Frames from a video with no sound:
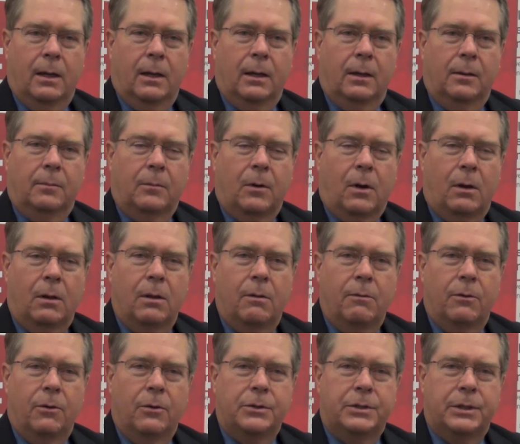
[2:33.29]
Um,
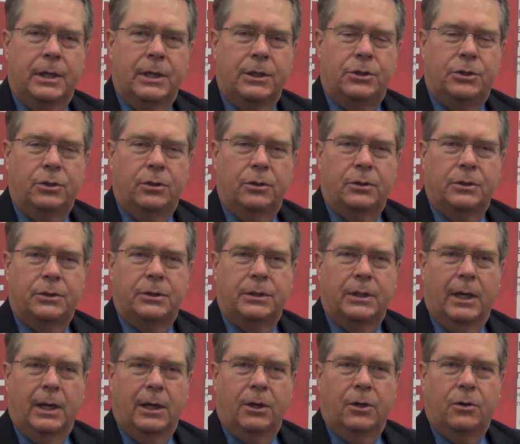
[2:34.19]
all of those
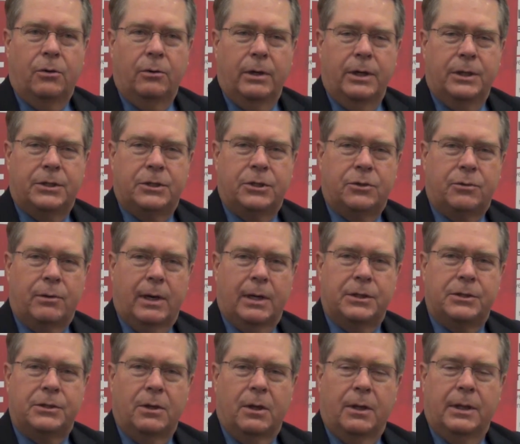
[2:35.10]
issues increase
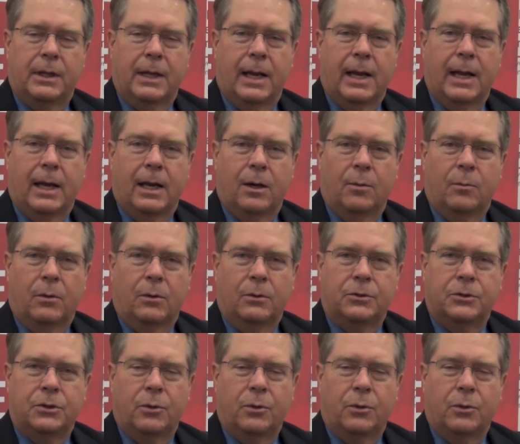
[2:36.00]
stress on the animal.